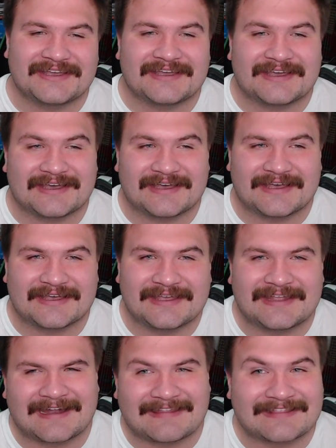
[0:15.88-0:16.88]

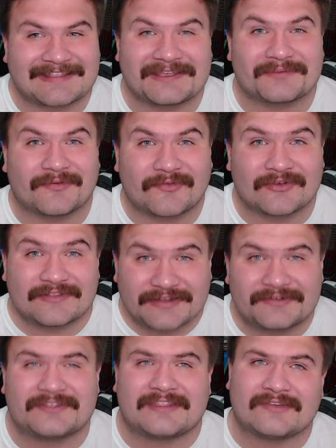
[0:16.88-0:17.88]
and I think the year before,
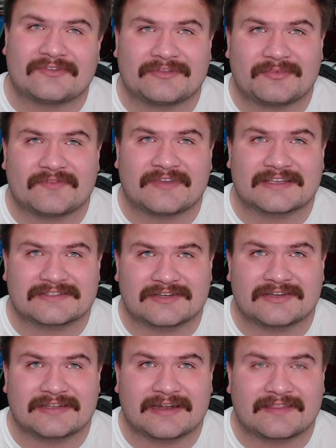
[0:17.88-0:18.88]
literally the only movie I
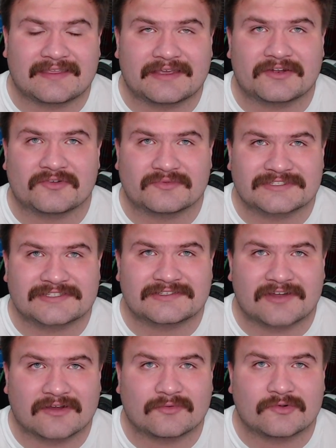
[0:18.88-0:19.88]
saw in a theater was
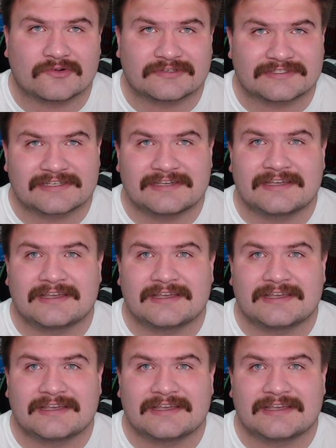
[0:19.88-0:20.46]
Star Wars.